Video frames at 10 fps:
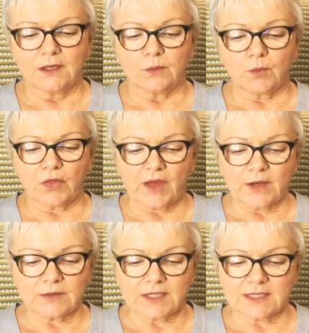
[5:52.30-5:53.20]

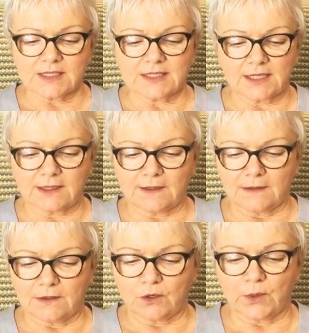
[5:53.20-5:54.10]
Without this
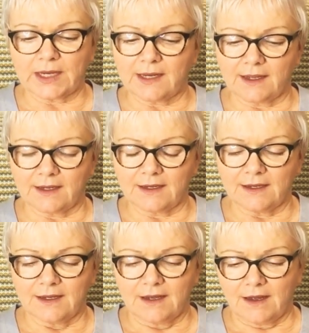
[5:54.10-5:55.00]
subtle quickening,
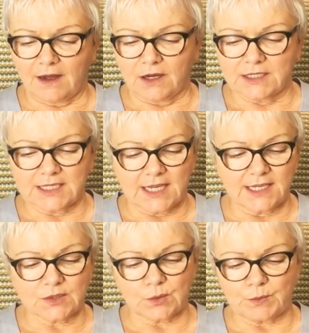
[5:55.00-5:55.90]
our
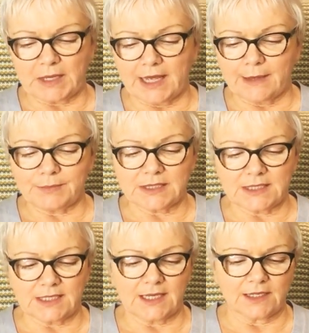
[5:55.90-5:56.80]
days would be
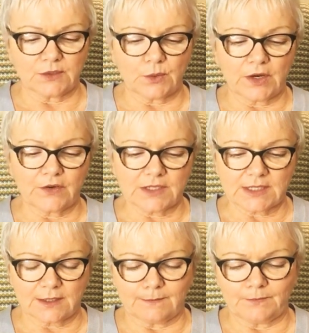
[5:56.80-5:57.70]
empty and
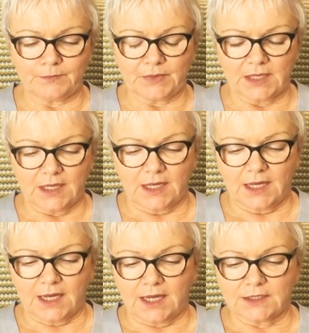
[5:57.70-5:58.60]
wearisome,
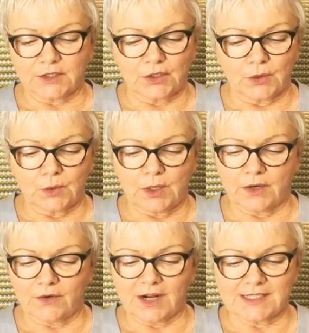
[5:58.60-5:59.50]
and no
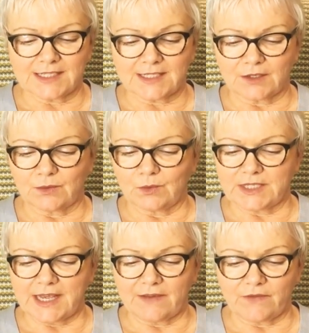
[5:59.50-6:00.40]
horizon would
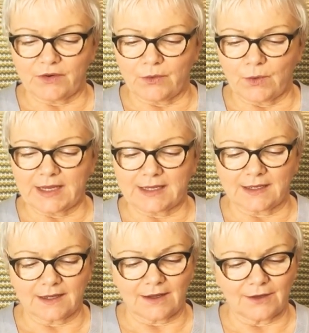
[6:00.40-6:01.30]
ever awaken
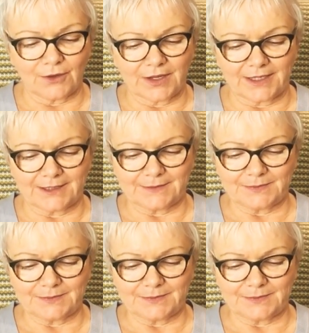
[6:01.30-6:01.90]
our longing.